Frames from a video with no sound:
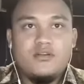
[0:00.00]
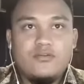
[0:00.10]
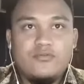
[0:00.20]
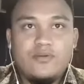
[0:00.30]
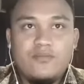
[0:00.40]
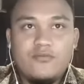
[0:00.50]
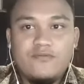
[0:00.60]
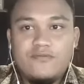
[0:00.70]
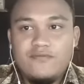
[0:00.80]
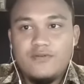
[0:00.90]
we move
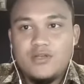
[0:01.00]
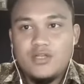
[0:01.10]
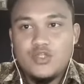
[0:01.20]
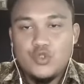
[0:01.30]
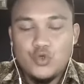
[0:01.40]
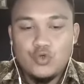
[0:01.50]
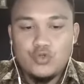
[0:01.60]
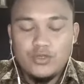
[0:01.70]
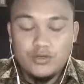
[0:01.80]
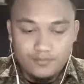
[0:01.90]
to
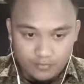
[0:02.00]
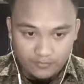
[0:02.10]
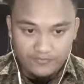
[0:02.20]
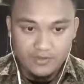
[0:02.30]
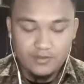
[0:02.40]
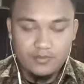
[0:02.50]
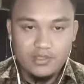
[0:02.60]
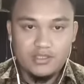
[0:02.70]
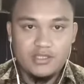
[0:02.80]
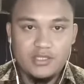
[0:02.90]
the
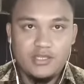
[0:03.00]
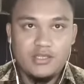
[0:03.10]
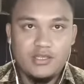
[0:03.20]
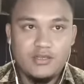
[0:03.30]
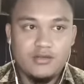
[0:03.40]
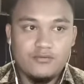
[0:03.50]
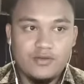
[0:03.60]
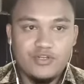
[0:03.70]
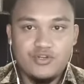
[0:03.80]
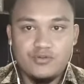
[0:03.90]
profitability
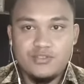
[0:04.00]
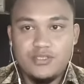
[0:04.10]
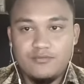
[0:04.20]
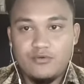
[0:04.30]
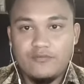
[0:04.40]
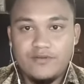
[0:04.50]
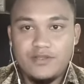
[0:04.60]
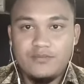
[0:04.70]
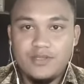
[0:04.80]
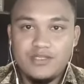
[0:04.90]
ratios. In
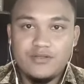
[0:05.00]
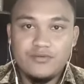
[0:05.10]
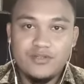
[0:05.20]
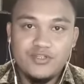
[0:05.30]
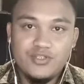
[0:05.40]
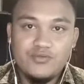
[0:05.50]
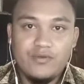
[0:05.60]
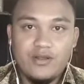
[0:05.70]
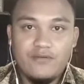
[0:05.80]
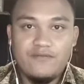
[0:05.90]
profitability ratios, we
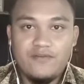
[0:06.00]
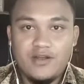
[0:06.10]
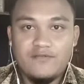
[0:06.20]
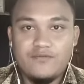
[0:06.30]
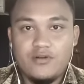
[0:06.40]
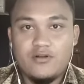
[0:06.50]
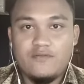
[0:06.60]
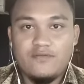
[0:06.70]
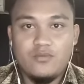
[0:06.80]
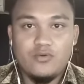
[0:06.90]
have 5
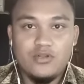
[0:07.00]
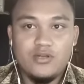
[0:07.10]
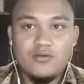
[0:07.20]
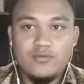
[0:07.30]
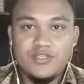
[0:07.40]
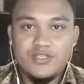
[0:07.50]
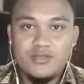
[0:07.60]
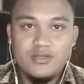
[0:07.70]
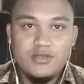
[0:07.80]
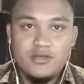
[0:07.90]
formula which
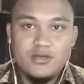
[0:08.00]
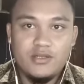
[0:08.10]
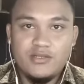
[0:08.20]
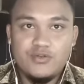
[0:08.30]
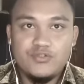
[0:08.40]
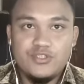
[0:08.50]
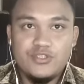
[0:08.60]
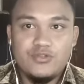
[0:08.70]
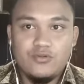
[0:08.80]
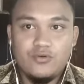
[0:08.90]
I
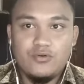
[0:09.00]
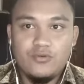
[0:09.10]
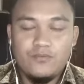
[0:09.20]
use to